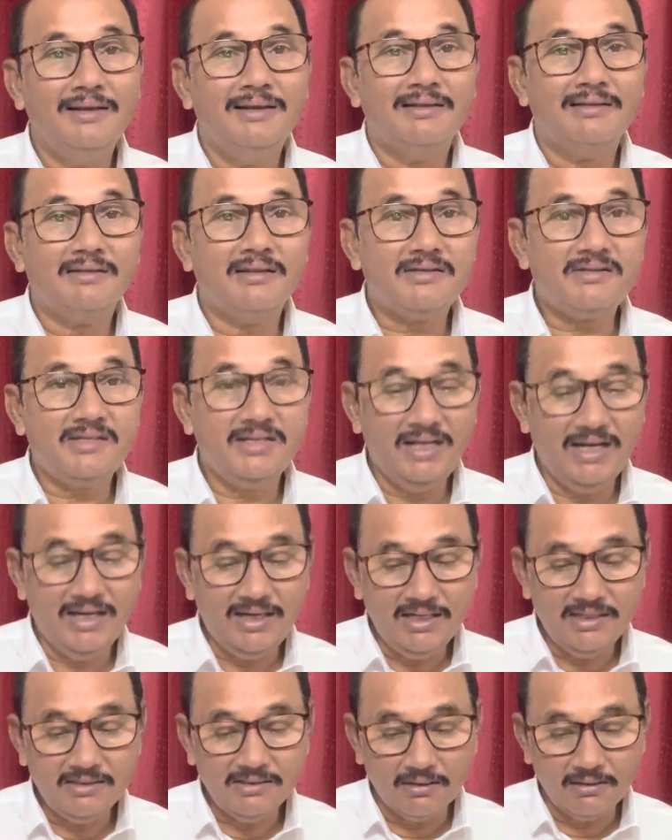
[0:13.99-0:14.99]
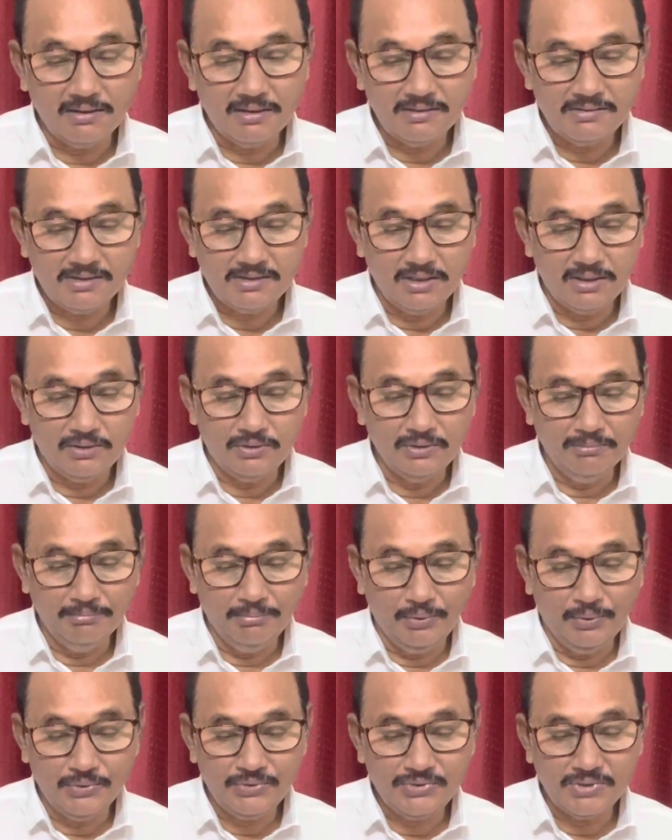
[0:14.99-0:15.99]
The state is entrusted to
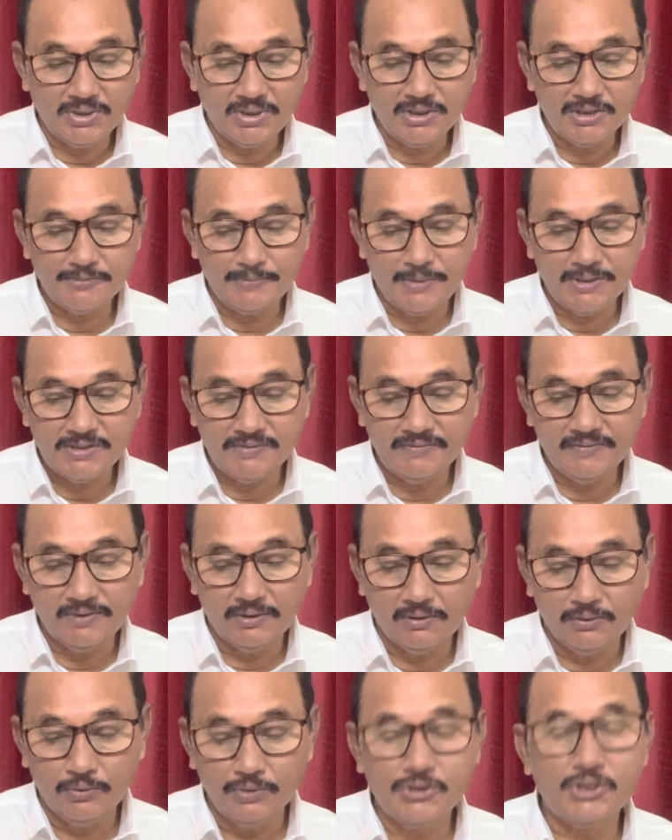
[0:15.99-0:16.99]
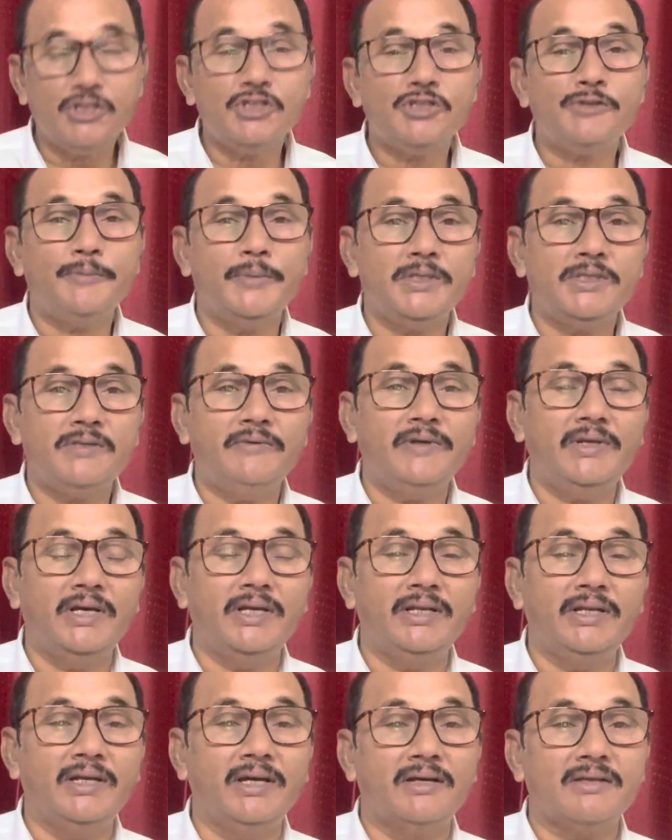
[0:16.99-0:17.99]
impose certain specific rules in specific
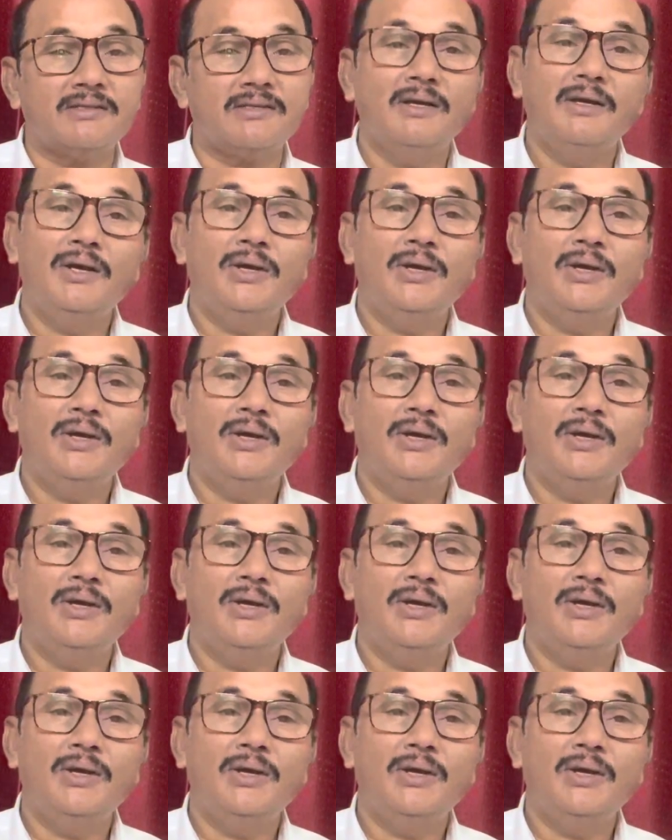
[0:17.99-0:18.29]
areas.